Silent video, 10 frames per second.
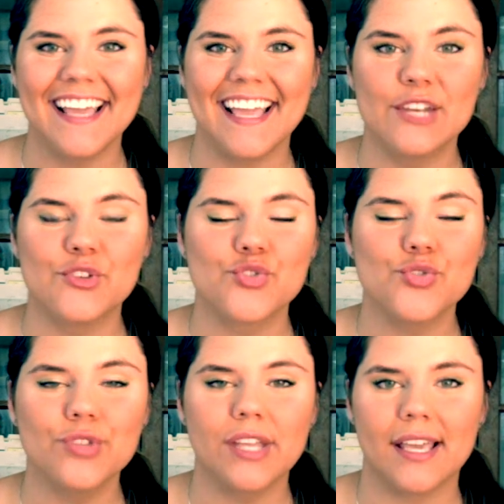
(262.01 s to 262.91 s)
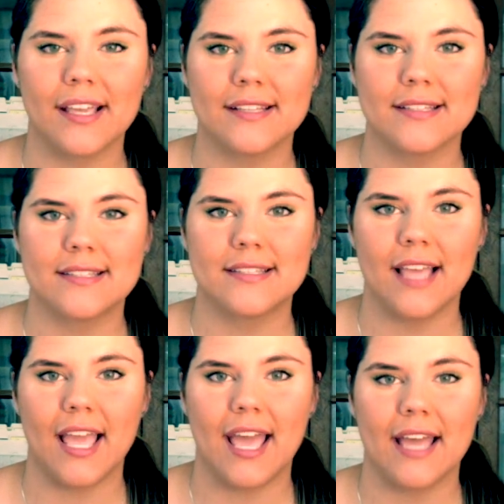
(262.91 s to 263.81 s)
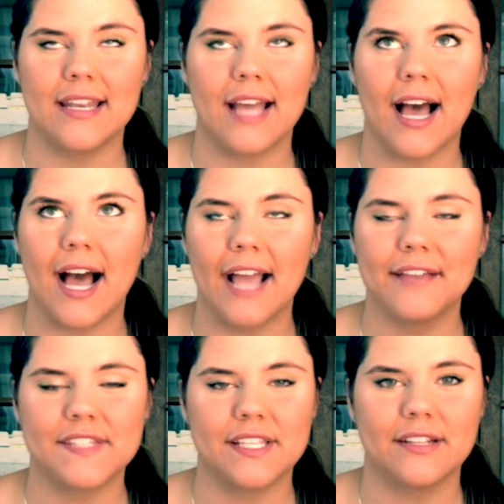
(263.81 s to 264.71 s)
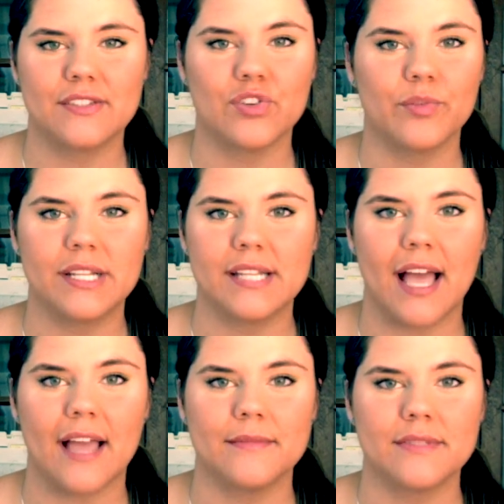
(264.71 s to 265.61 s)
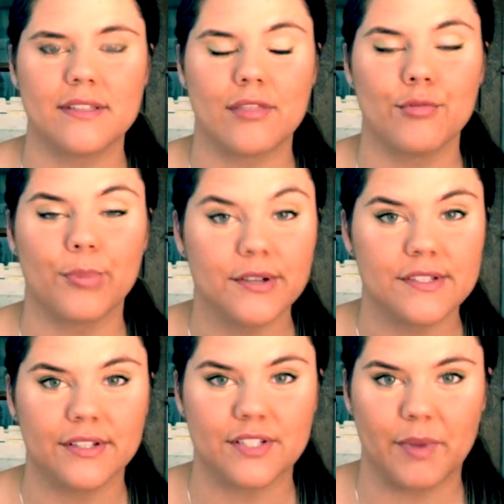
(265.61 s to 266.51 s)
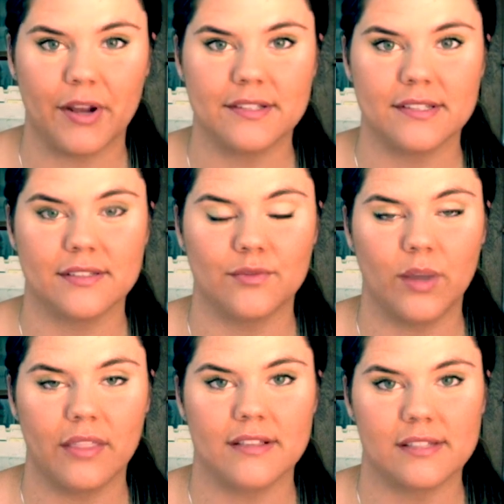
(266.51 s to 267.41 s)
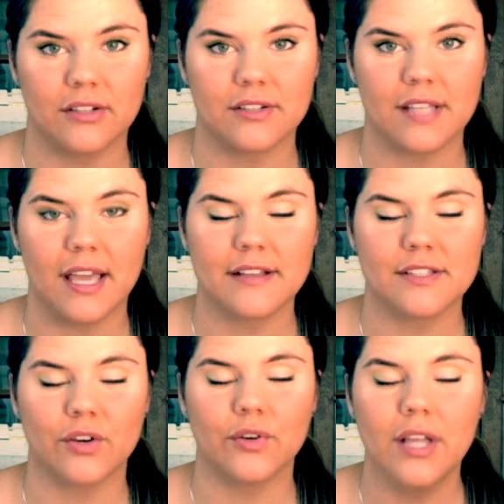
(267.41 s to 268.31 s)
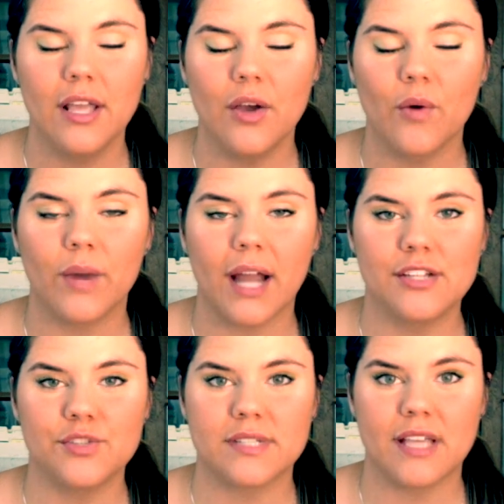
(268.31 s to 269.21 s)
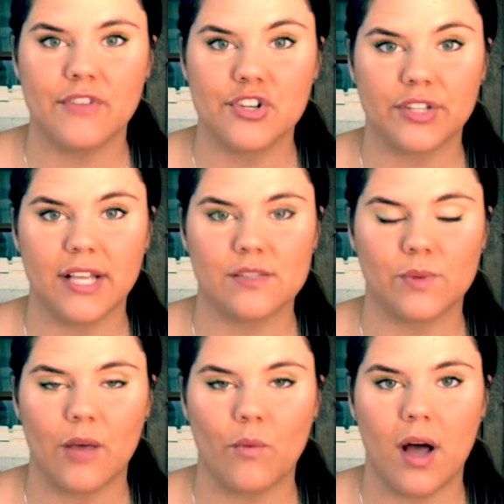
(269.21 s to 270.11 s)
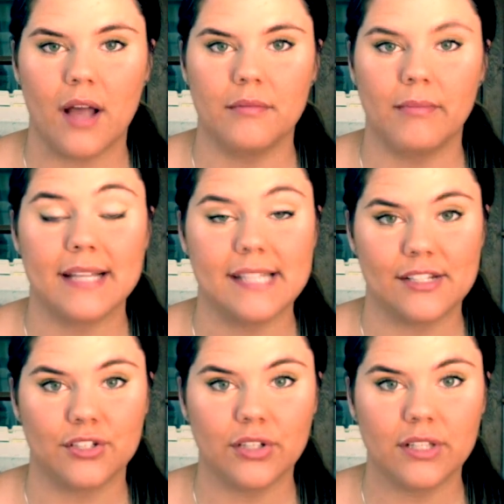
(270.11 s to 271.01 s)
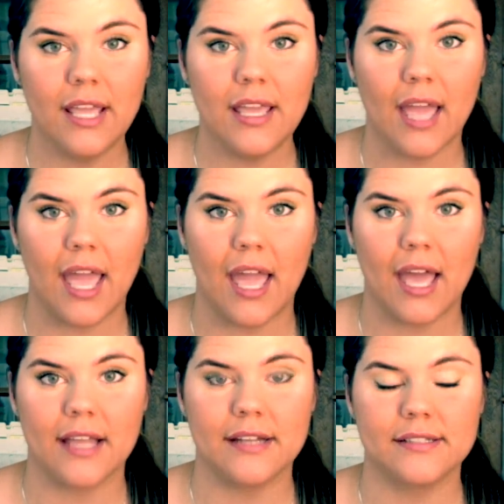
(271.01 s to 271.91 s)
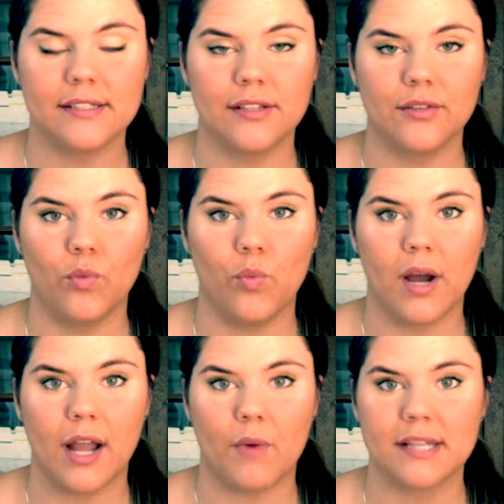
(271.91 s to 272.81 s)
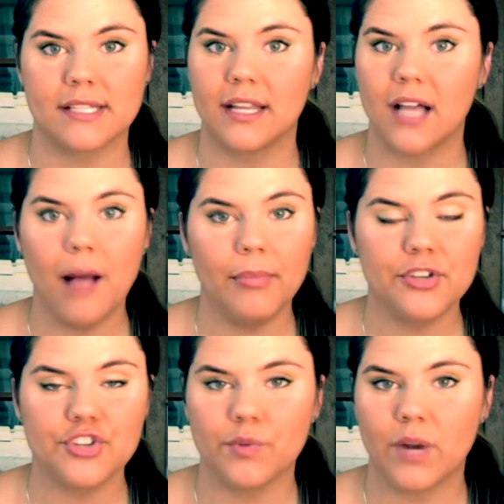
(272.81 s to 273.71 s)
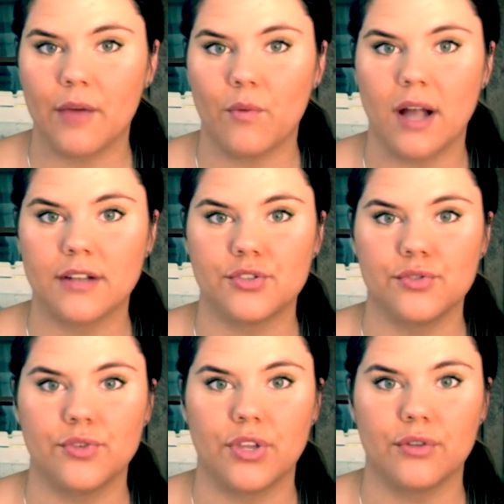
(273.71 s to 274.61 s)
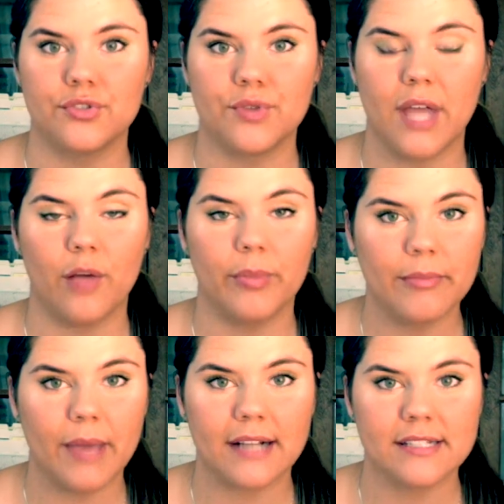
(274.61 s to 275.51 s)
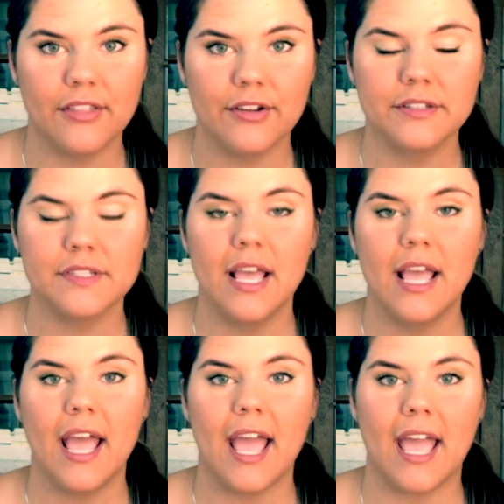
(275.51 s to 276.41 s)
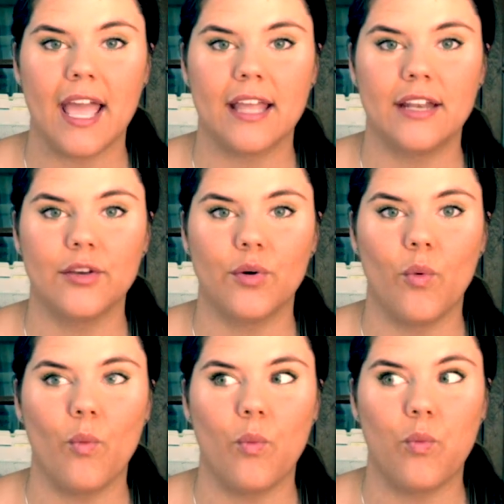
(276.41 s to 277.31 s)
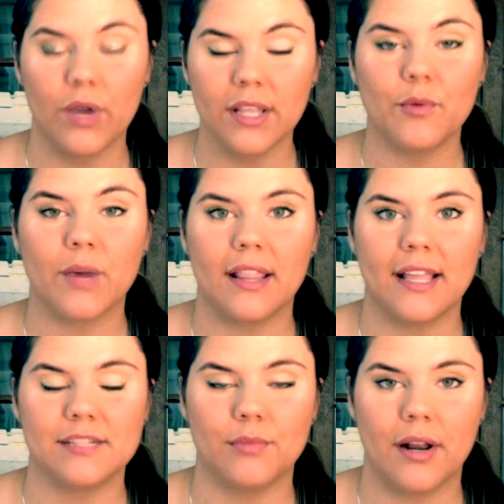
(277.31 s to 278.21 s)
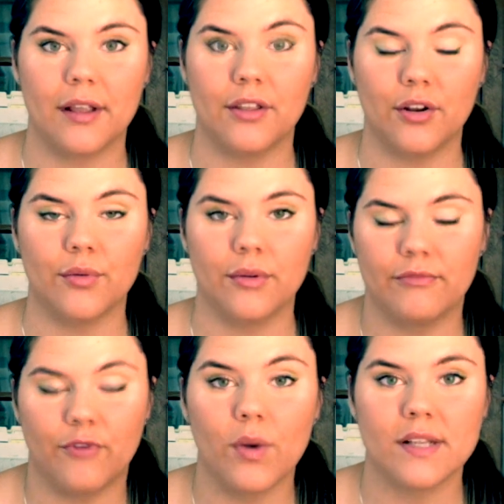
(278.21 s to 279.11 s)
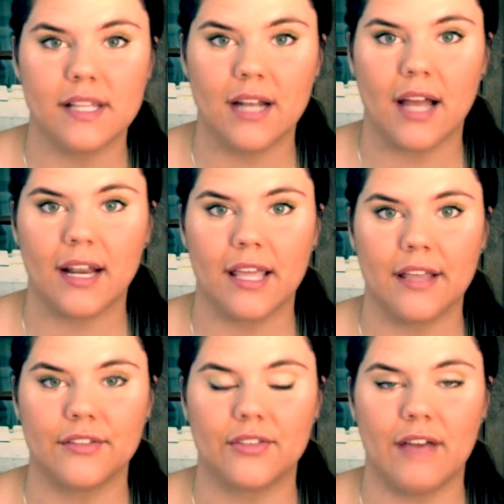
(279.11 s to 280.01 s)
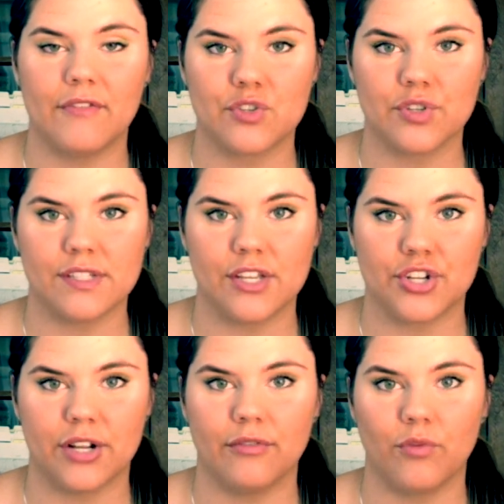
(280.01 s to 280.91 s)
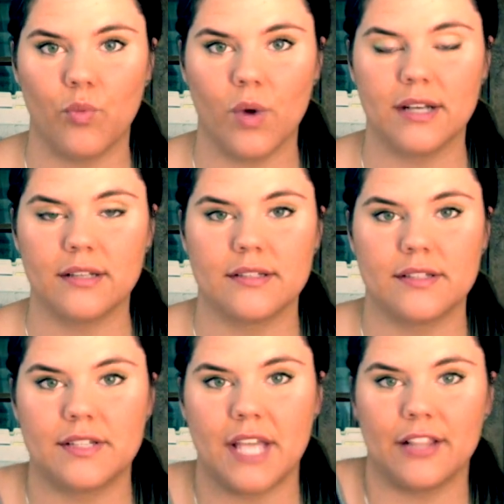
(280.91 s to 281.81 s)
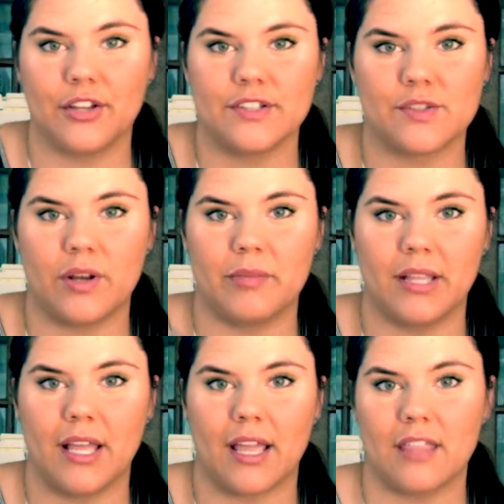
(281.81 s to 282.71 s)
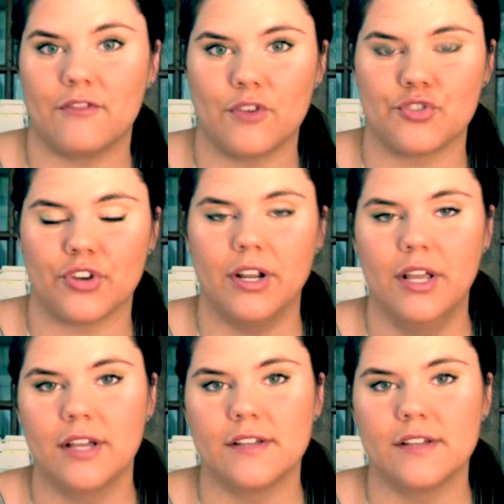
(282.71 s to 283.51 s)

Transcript: It truly is, and I've seen it so many times through personal experiences of what this looks like. So what I do is I visualize what I want my day to look like and what I want to get accomplished and what I want to, you know, do to help impact others. And really what I like to, you know, focus in on is that visualization of what Taylor is going to be like in the future.